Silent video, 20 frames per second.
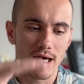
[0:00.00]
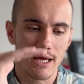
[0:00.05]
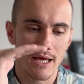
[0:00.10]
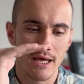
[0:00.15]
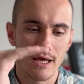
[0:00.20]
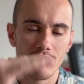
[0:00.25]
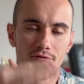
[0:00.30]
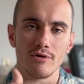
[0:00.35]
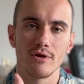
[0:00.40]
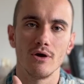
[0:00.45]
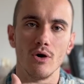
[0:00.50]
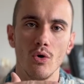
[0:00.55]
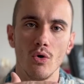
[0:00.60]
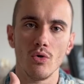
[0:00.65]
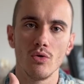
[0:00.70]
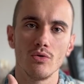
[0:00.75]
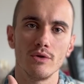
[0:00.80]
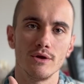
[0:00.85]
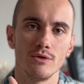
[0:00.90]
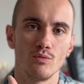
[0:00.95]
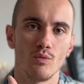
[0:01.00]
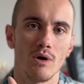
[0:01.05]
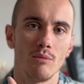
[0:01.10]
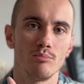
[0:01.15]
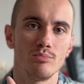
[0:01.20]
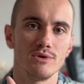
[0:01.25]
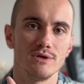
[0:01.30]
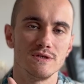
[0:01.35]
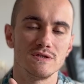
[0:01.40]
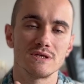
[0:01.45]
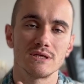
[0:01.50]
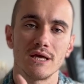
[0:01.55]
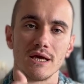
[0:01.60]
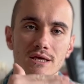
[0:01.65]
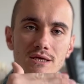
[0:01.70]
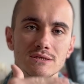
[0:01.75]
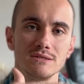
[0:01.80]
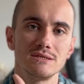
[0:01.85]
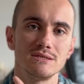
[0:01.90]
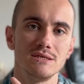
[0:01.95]
I have it all in one place and I
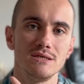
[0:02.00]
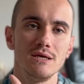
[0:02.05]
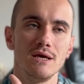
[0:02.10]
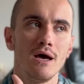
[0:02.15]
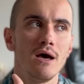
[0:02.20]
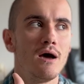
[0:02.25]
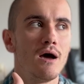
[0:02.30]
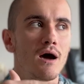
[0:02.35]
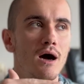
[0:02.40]
can see